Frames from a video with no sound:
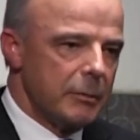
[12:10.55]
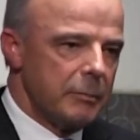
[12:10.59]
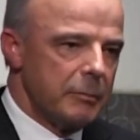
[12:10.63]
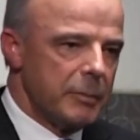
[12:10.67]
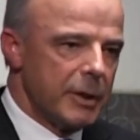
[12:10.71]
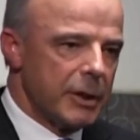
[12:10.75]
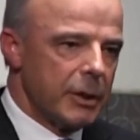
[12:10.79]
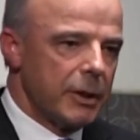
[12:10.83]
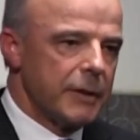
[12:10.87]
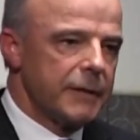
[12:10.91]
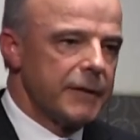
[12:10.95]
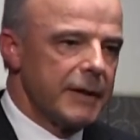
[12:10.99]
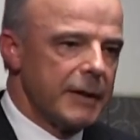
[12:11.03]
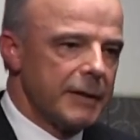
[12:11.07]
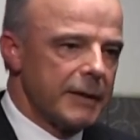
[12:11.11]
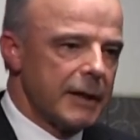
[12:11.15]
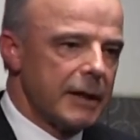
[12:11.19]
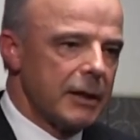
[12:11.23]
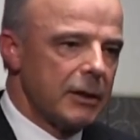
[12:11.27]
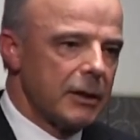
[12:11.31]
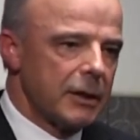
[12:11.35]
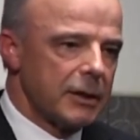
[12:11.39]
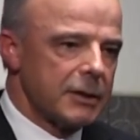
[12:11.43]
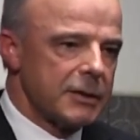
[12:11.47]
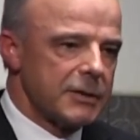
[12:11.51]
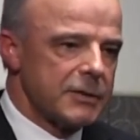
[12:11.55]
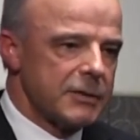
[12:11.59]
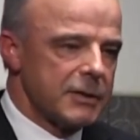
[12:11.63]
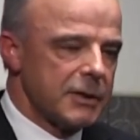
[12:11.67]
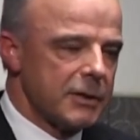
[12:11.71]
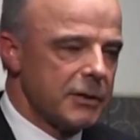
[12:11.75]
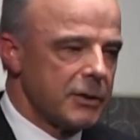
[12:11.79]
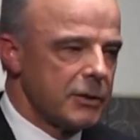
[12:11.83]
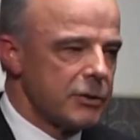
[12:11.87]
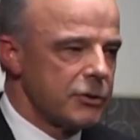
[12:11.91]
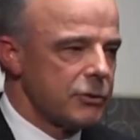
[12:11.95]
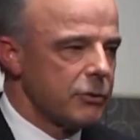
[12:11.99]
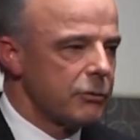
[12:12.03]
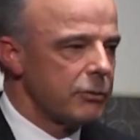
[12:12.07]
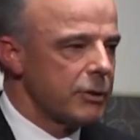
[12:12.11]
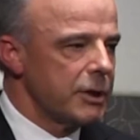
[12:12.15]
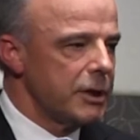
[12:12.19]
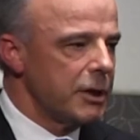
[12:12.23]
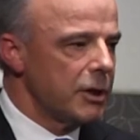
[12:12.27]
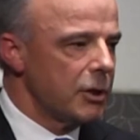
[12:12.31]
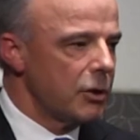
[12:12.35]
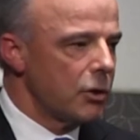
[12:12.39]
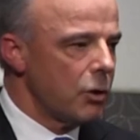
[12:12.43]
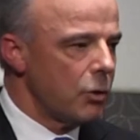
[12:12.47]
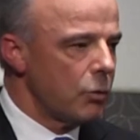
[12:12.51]
But I think they like to see those
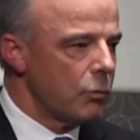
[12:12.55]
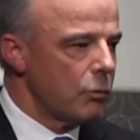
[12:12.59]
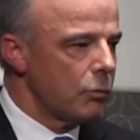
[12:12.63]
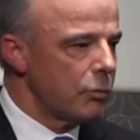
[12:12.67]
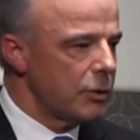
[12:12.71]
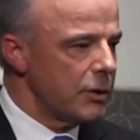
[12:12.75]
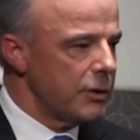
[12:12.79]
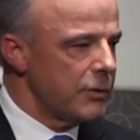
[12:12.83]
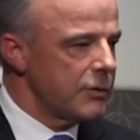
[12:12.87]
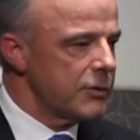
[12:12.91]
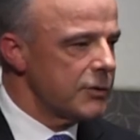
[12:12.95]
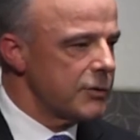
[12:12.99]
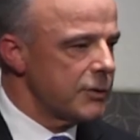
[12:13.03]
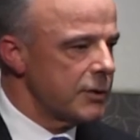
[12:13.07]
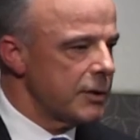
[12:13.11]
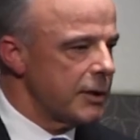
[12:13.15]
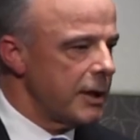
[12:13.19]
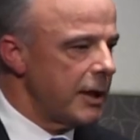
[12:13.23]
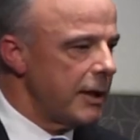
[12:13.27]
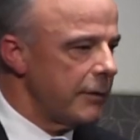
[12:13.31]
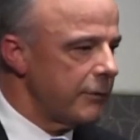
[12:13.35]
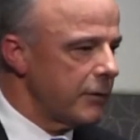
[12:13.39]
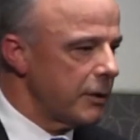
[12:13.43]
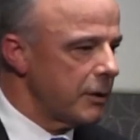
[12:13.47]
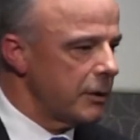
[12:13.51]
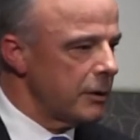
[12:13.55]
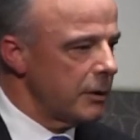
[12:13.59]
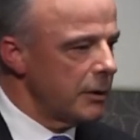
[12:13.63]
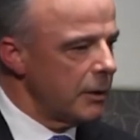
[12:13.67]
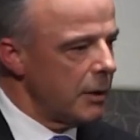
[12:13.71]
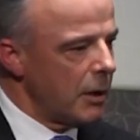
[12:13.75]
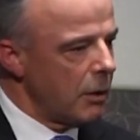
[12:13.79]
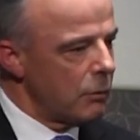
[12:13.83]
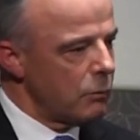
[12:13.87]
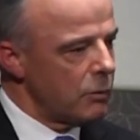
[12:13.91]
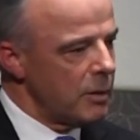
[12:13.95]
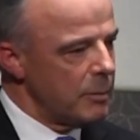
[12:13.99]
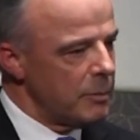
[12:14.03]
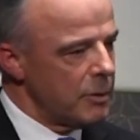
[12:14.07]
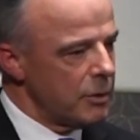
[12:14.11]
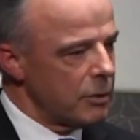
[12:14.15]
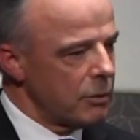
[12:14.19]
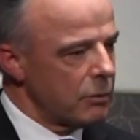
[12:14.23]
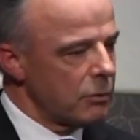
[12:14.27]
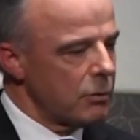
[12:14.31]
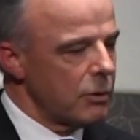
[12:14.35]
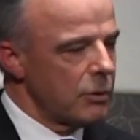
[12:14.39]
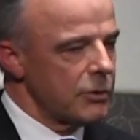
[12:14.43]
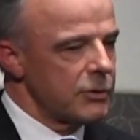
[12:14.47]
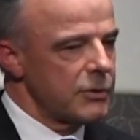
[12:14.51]
green and gold wreaths that have a ribbon
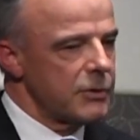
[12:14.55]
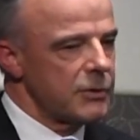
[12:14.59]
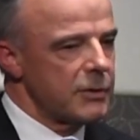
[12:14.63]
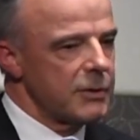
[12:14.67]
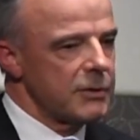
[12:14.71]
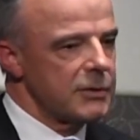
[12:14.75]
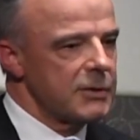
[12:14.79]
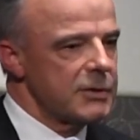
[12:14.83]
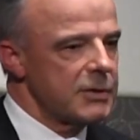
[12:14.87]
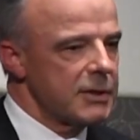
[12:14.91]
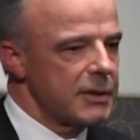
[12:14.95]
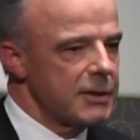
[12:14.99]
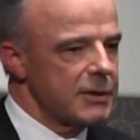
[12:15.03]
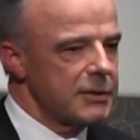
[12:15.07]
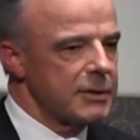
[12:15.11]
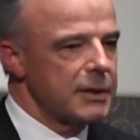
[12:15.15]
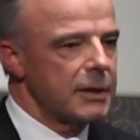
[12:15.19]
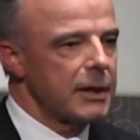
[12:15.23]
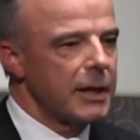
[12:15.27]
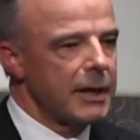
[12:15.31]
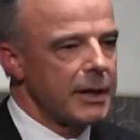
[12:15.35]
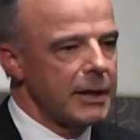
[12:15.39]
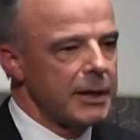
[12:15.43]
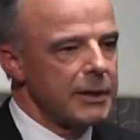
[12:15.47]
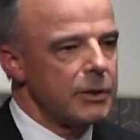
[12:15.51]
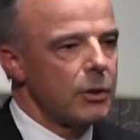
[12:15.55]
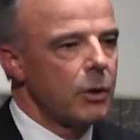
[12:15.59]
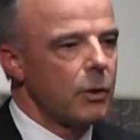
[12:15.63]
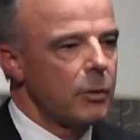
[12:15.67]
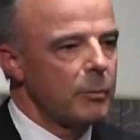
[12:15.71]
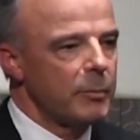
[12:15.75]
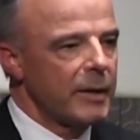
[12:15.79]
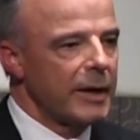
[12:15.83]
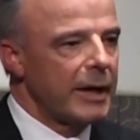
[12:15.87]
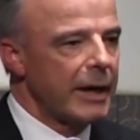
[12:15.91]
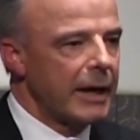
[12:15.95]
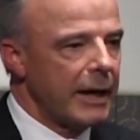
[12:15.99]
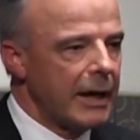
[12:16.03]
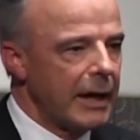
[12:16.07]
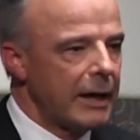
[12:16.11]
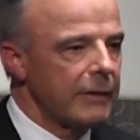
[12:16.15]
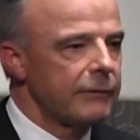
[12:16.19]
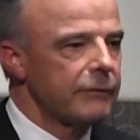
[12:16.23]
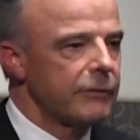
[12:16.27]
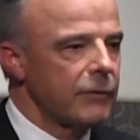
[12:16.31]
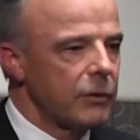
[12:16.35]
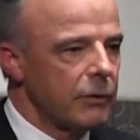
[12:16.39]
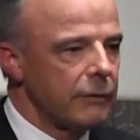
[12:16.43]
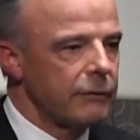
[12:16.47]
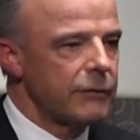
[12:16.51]
across it that says, 'Laid on
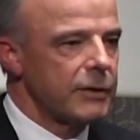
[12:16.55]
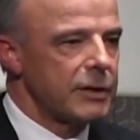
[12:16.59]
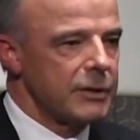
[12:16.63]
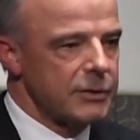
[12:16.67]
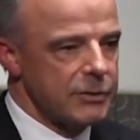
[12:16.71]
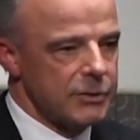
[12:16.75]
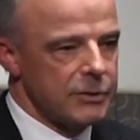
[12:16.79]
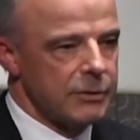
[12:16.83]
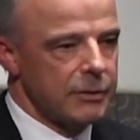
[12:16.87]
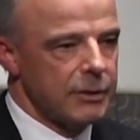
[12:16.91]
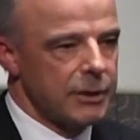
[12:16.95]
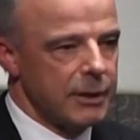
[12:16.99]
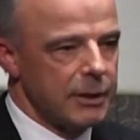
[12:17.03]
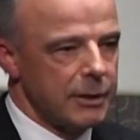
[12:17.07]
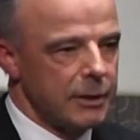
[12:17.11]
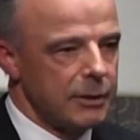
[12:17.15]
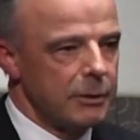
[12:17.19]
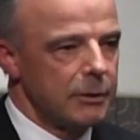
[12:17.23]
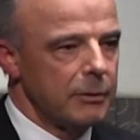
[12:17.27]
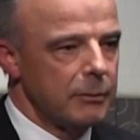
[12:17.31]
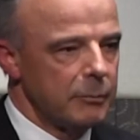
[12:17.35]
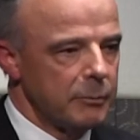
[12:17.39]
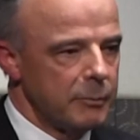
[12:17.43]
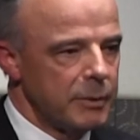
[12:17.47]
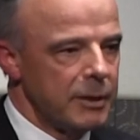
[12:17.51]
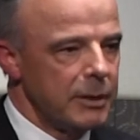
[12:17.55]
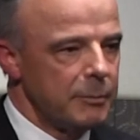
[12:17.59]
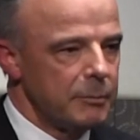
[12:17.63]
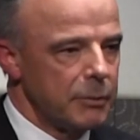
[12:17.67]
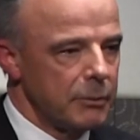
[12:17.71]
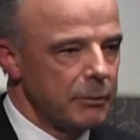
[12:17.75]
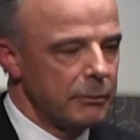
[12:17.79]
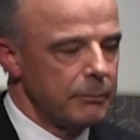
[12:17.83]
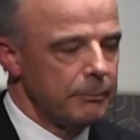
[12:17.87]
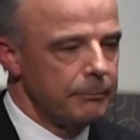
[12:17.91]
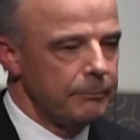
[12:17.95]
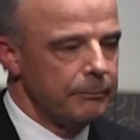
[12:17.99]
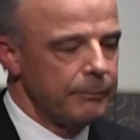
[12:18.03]
behalf of the Australian people.'"